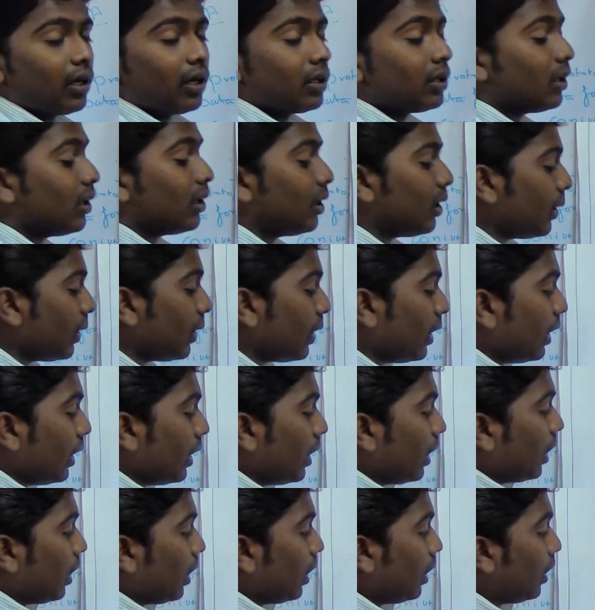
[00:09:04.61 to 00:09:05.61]
Aadhaar.
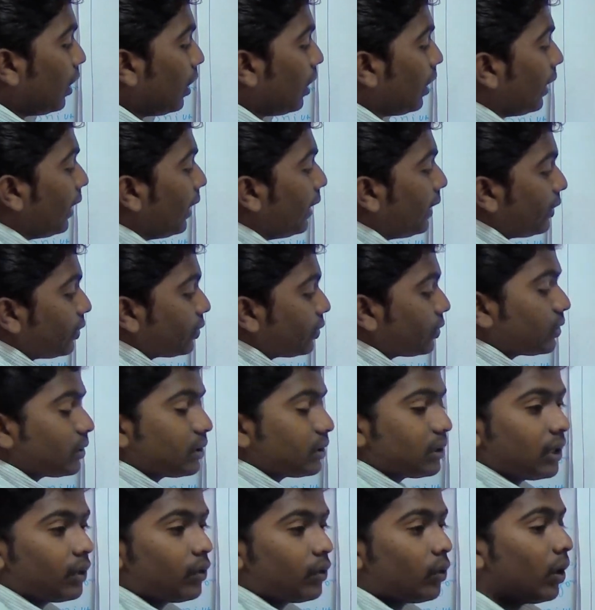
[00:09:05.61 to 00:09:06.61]
It
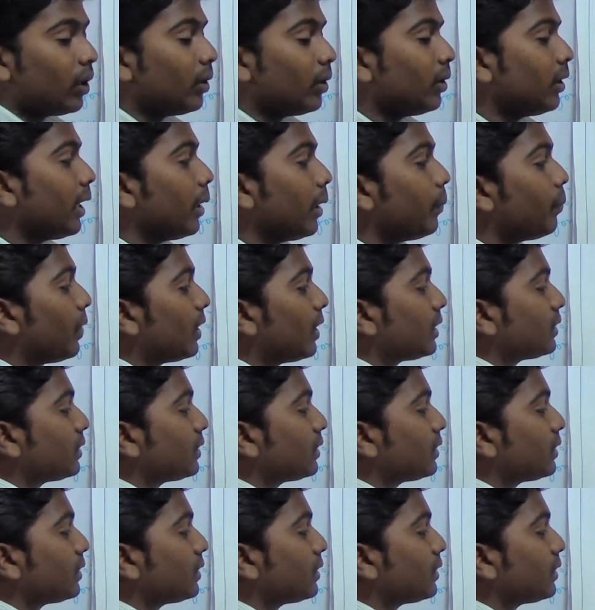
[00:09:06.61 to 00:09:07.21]
uses a one-time